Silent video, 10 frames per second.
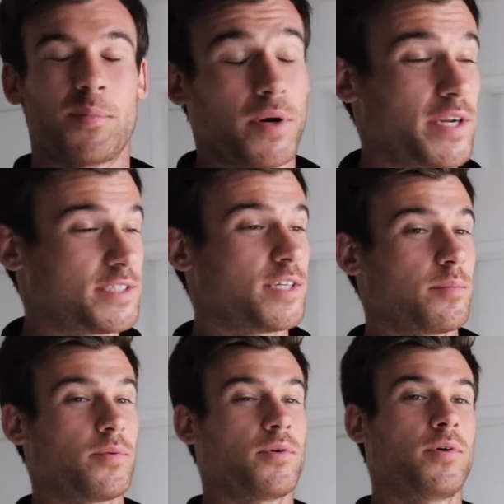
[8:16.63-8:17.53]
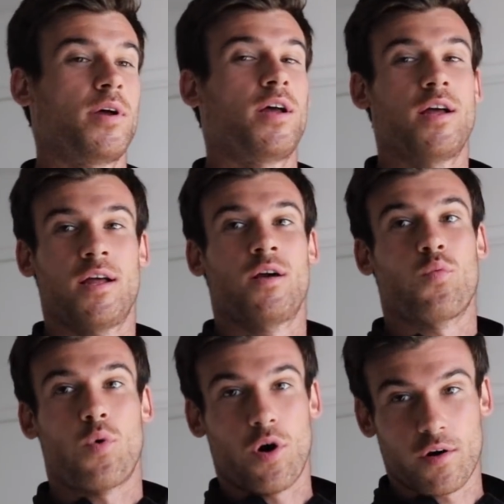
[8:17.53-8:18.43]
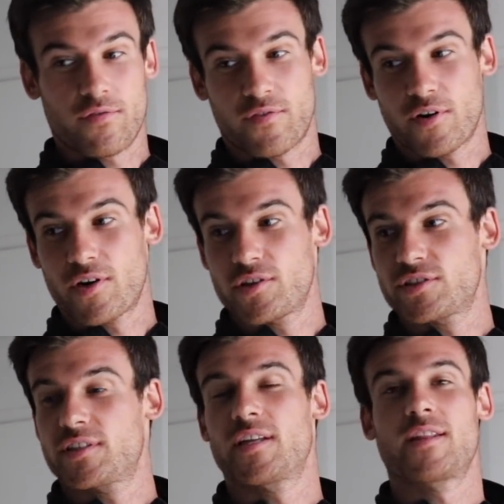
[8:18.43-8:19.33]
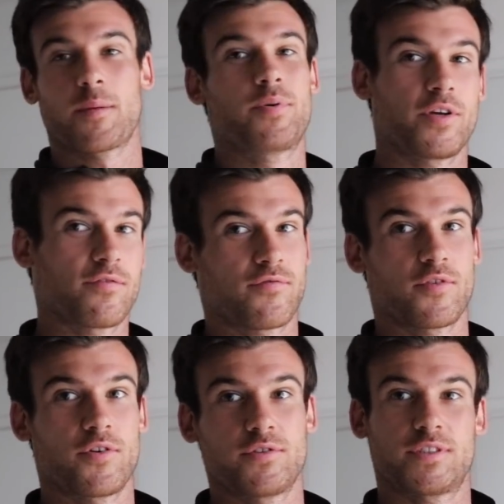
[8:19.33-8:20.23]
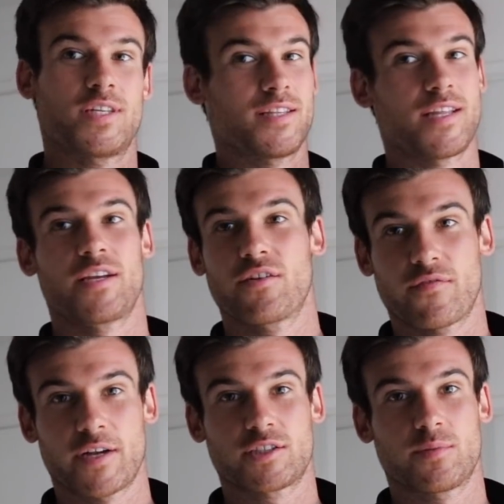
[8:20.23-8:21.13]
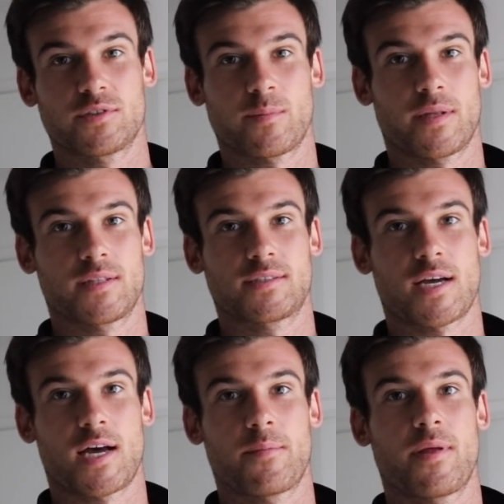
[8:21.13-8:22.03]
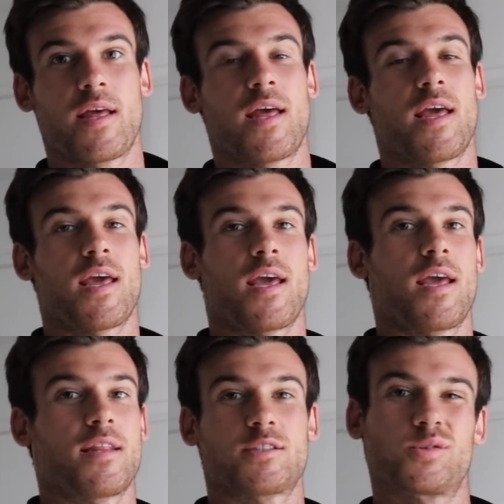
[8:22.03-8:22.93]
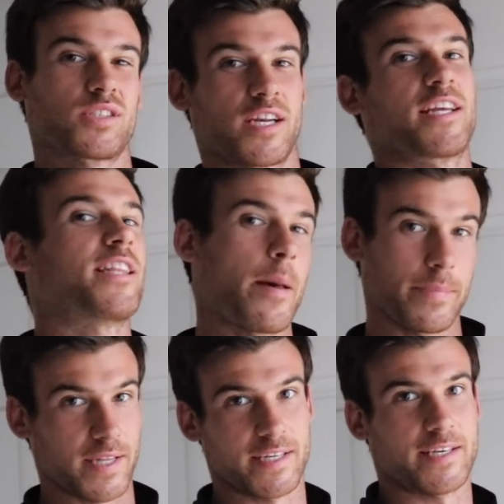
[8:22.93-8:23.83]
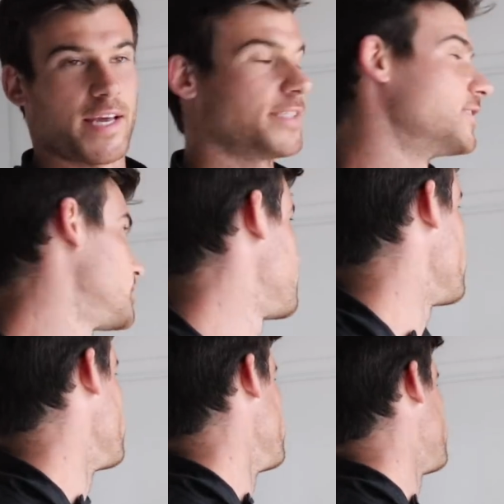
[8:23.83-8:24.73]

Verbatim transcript: Pretty simple, water first, then put your fruits, then your vegetables up at the top, and that's what's gonna get that blended nice and smooth